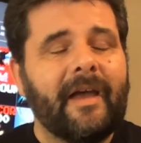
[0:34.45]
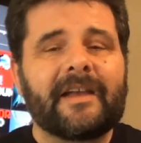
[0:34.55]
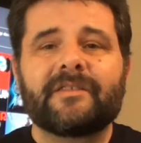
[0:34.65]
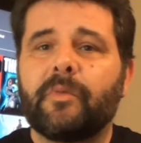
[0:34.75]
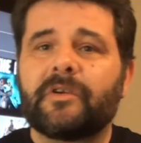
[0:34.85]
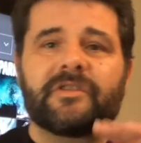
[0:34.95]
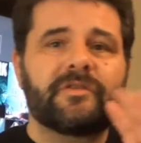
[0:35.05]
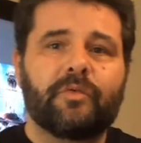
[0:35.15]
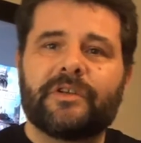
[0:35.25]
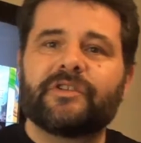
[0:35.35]
Xbox
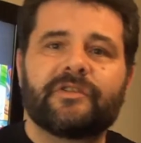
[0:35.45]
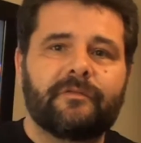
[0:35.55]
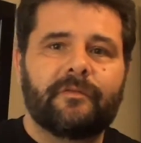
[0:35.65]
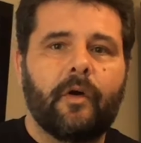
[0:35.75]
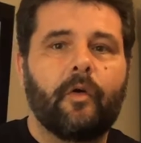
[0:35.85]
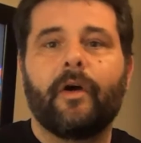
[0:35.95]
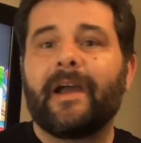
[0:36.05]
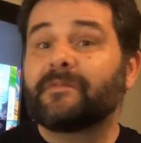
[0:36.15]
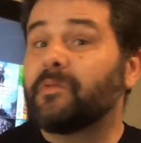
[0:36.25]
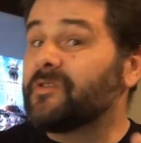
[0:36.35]
switched, or
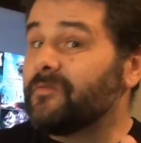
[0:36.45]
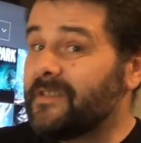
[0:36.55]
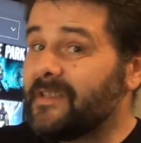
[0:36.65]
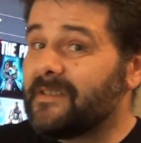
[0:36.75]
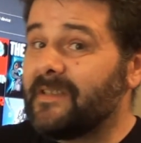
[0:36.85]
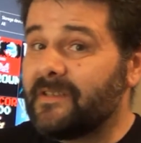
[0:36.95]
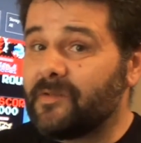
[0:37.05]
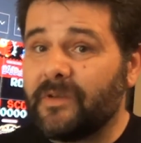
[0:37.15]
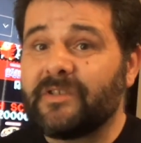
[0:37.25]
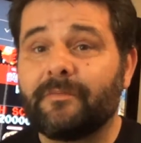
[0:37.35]
Xbox three sixty
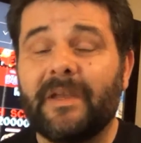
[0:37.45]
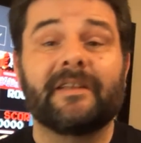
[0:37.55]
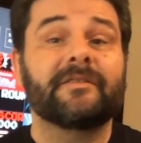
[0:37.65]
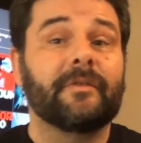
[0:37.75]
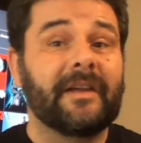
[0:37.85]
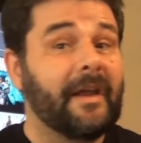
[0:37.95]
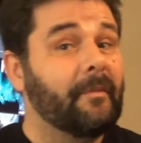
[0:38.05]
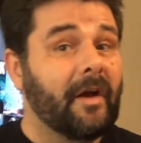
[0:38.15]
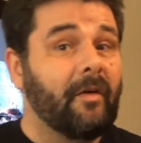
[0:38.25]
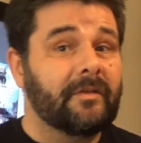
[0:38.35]
switched me into a
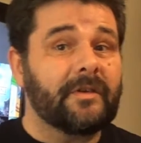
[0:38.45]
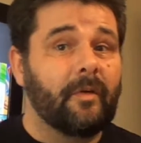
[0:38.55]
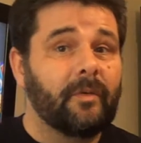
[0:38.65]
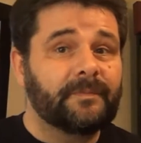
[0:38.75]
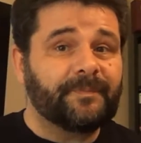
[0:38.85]
gaming console